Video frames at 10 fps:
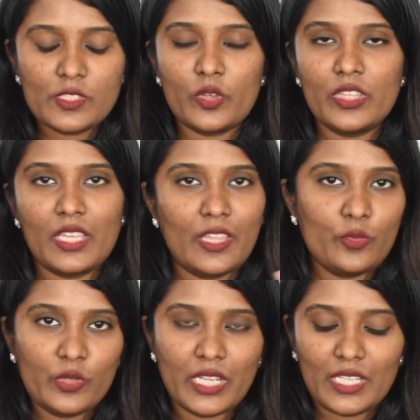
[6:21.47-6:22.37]
So idhukku
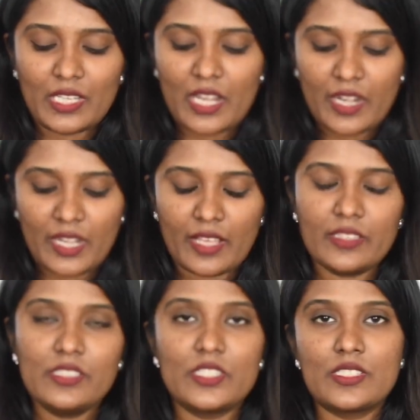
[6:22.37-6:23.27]
edhum tint la
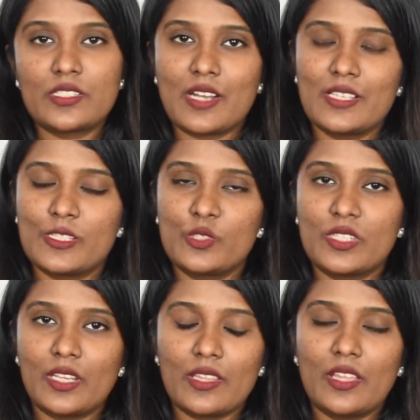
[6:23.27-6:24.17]
kedaiyadhu, just
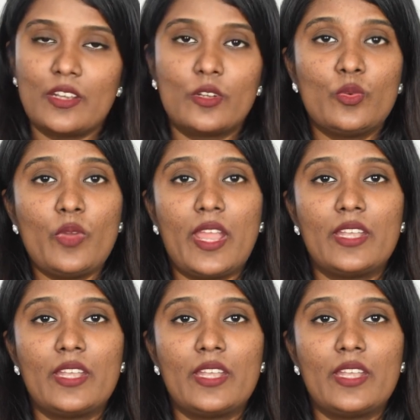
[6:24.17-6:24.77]
translucent ah irukum.